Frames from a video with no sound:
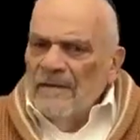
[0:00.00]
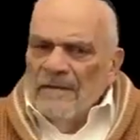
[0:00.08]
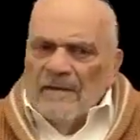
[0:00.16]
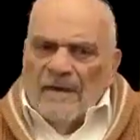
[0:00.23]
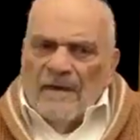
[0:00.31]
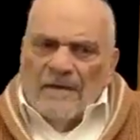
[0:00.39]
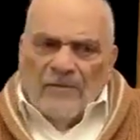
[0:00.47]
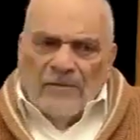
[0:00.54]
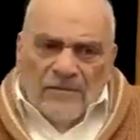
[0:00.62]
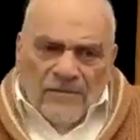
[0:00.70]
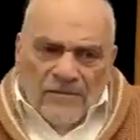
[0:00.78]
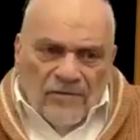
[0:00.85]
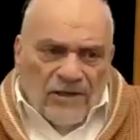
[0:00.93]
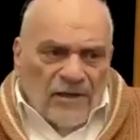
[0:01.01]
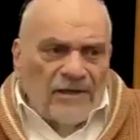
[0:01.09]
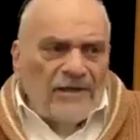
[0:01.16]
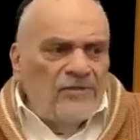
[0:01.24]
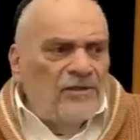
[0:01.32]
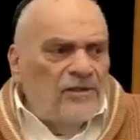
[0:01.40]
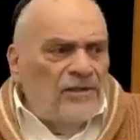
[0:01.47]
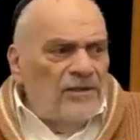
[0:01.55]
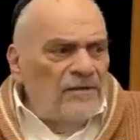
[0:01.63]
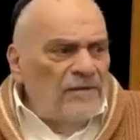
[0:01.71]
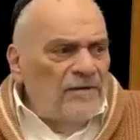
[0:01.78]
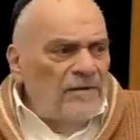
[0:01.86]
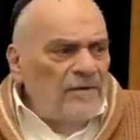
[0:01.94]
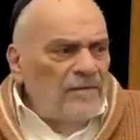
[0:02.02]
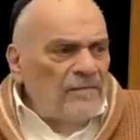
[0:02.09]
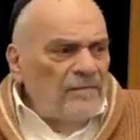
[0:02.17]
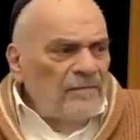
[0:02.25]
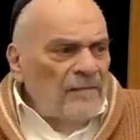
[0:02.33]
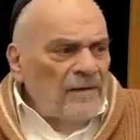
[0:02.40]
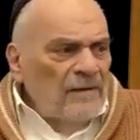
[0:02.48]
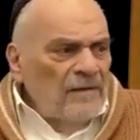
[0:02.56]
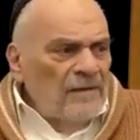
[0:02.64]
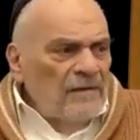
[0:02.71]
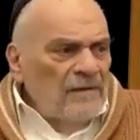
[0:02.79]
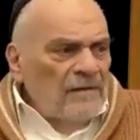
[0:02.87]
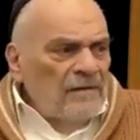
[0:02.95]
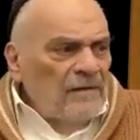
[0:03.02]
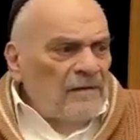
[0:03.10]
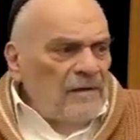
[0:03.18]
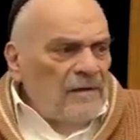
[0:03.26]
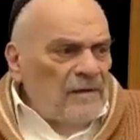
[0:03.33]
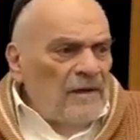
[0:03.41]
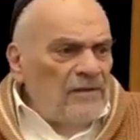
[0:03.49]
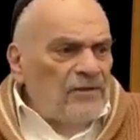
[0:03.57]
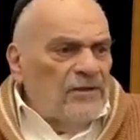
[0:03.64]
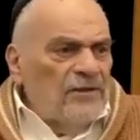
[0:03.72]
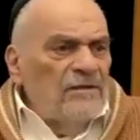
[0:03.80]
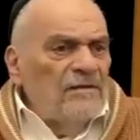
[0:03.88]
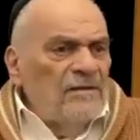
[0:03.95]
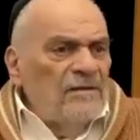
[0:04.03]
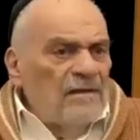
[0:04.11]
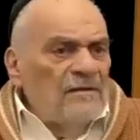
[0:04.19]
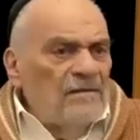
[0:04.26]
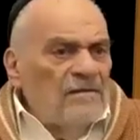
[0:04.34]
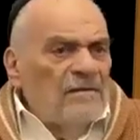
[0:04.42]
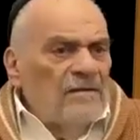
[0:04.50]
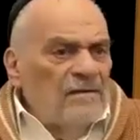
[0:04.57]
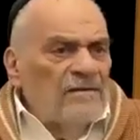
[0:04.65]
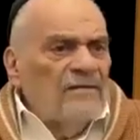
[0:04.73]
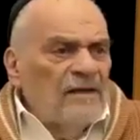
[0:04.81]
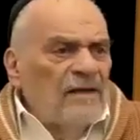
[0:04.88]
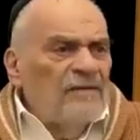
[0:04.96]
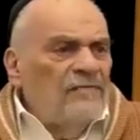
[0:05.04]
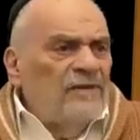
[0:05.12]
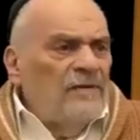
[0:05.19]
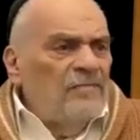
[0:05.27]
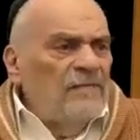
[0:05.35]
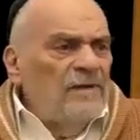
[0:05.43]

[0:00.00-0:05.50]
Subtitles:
I will judge the nation that enslaved them.